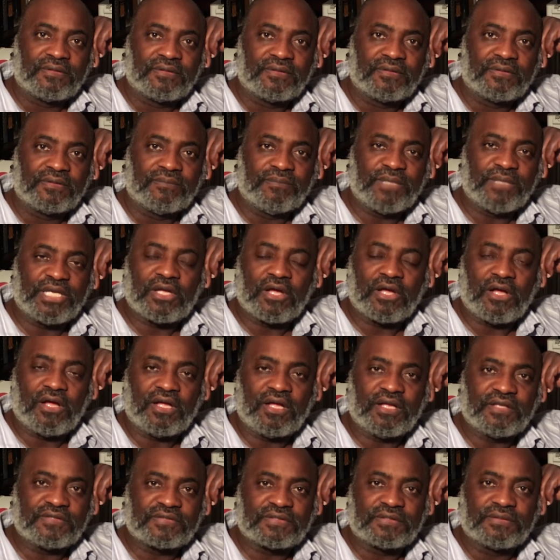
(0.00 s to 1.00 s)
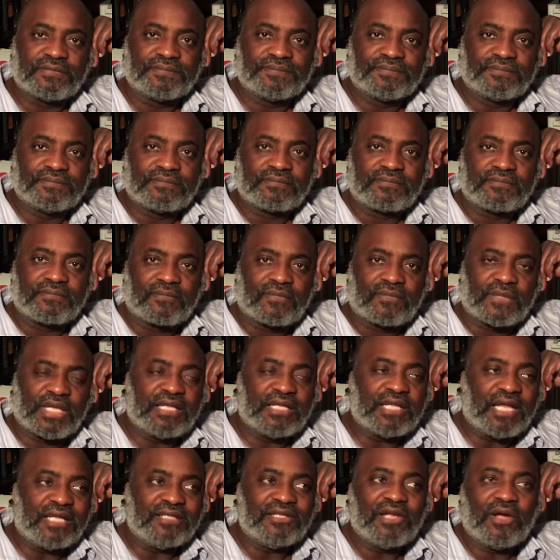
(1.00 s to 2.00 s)
because, and
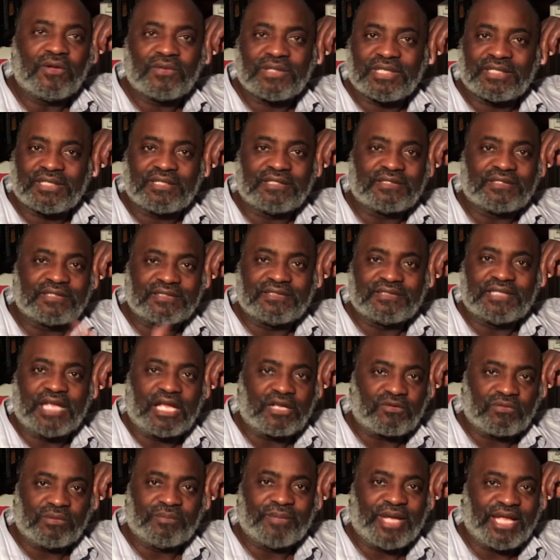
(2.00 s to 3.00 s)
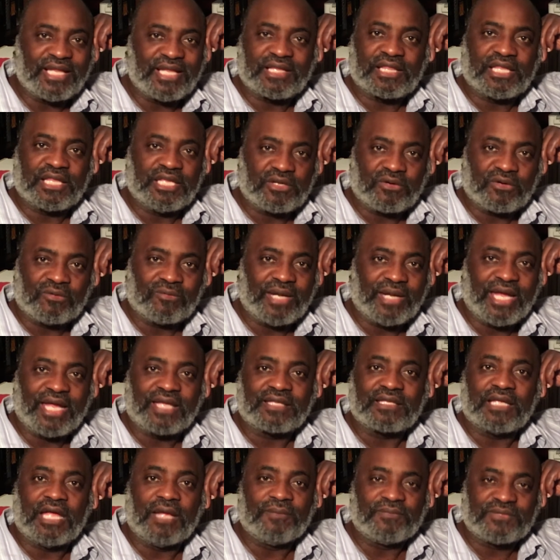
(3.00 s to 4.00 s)
I know that this is not grammatically correct.
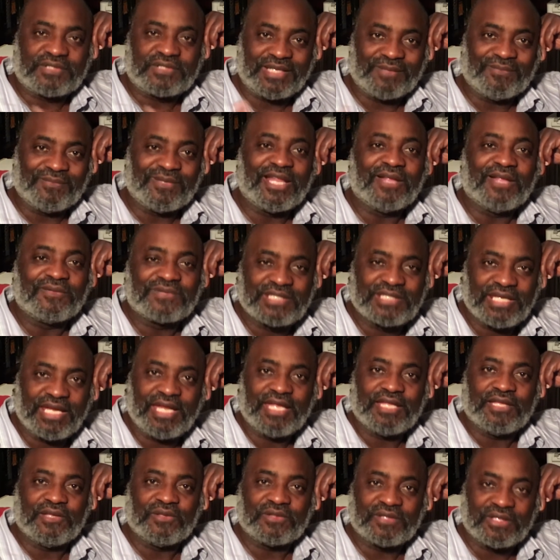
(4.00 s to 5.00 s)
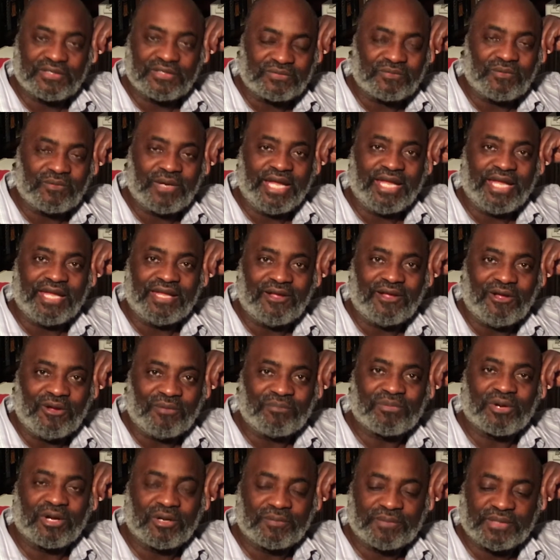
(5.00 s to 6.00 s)
But I'm saying it this way on
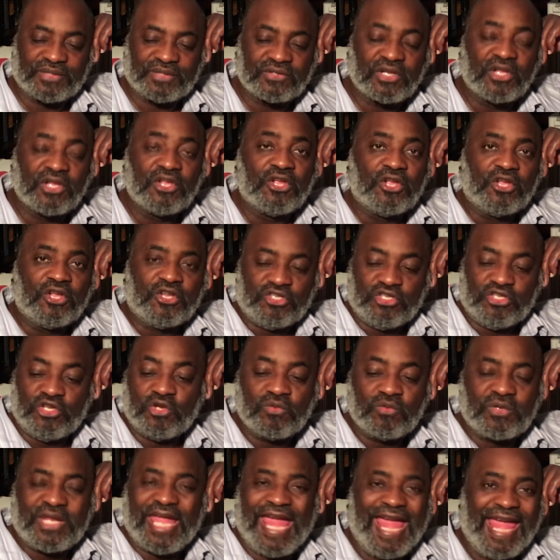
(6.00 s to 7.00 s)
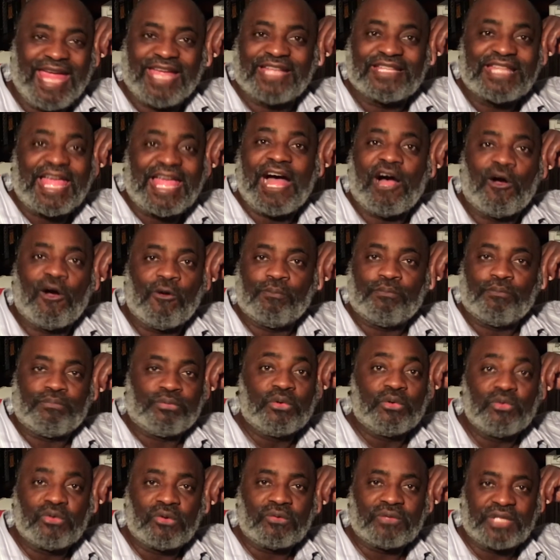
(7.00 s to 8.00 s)
purpose. You can't out
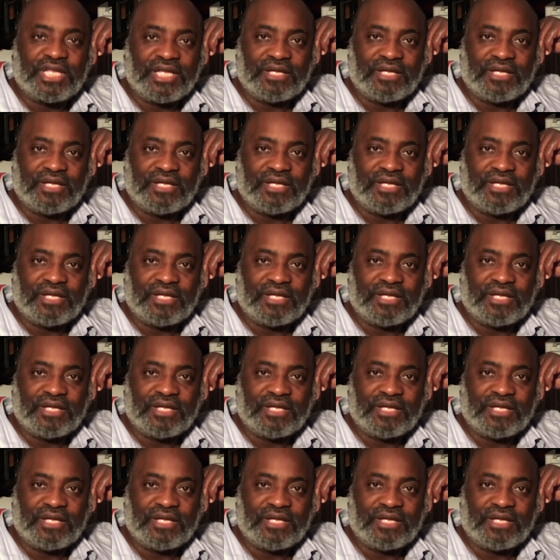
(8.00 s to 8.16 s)
brutal them.